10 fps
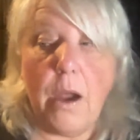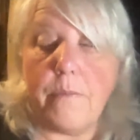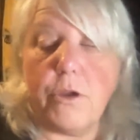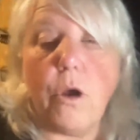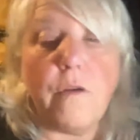
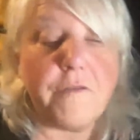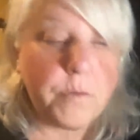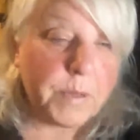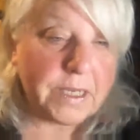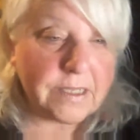There are a few
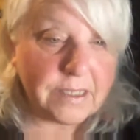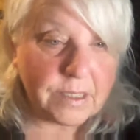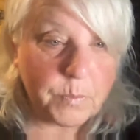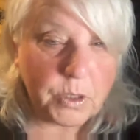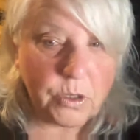places,
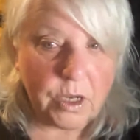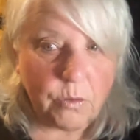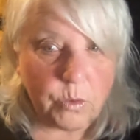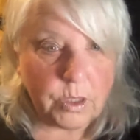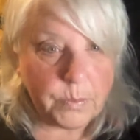but you got to
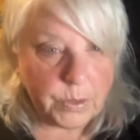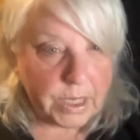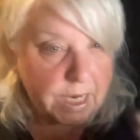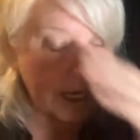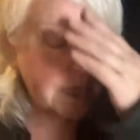really
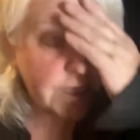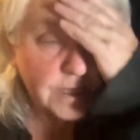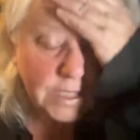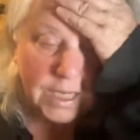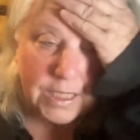plan ahead
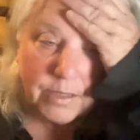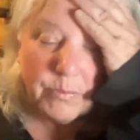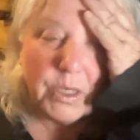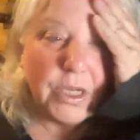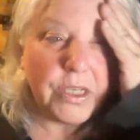to get them,
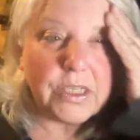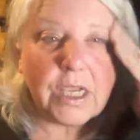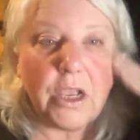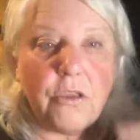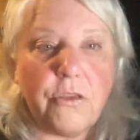because
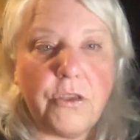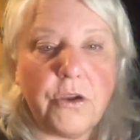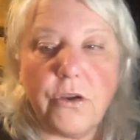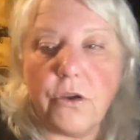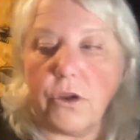
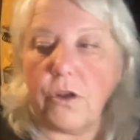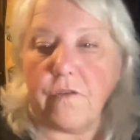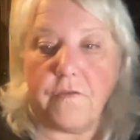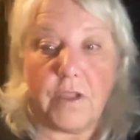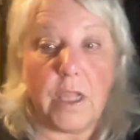they're going to
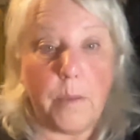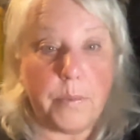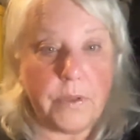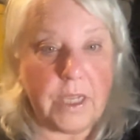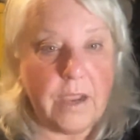fill up.
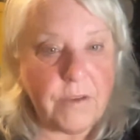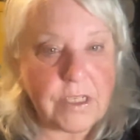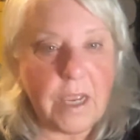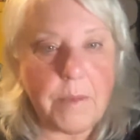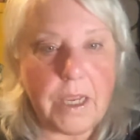Like, every
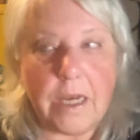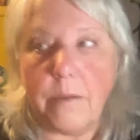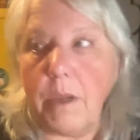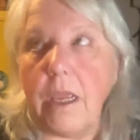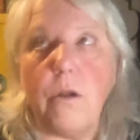time I get it
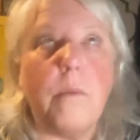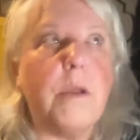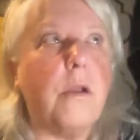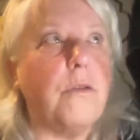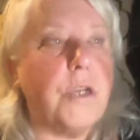in my head, oh, I'm
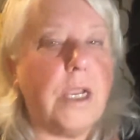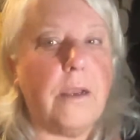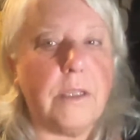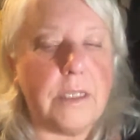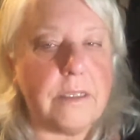going to go check
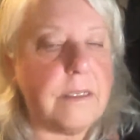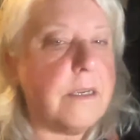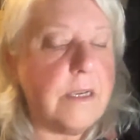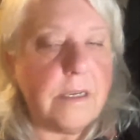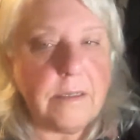out this
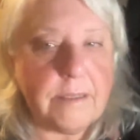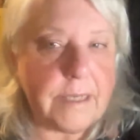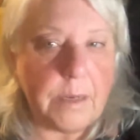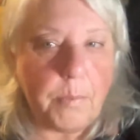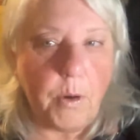
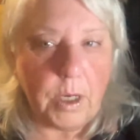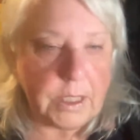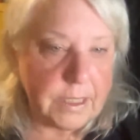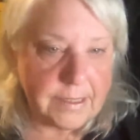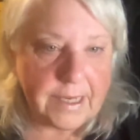state park
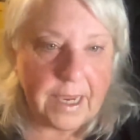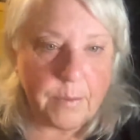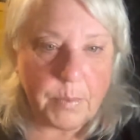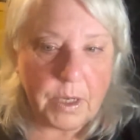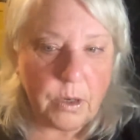that is
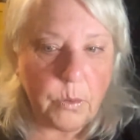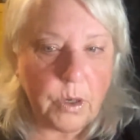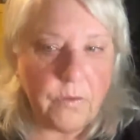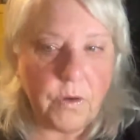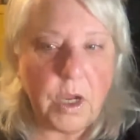camping or
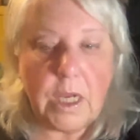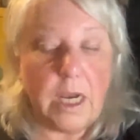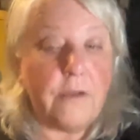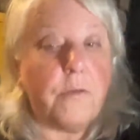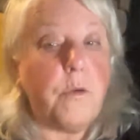whatever.
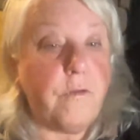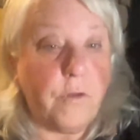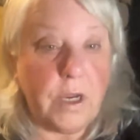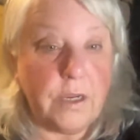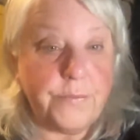None of them are
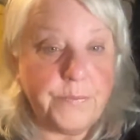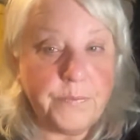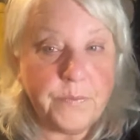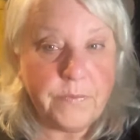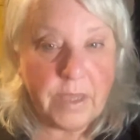free.
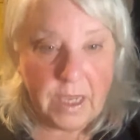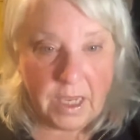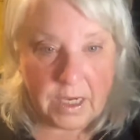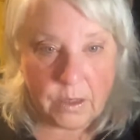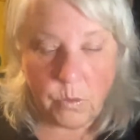
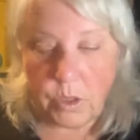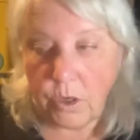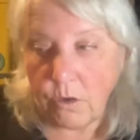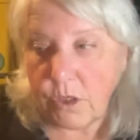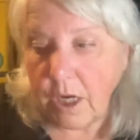And when you
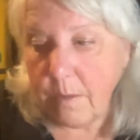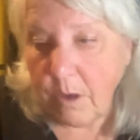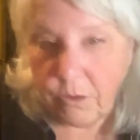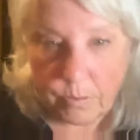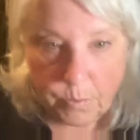go check them
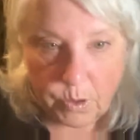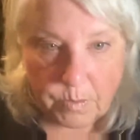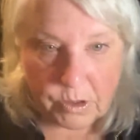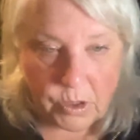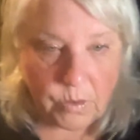out, they're pretty
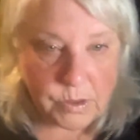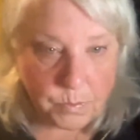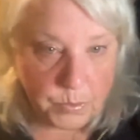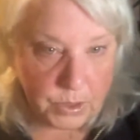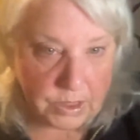much always
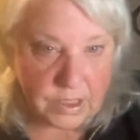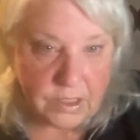booked.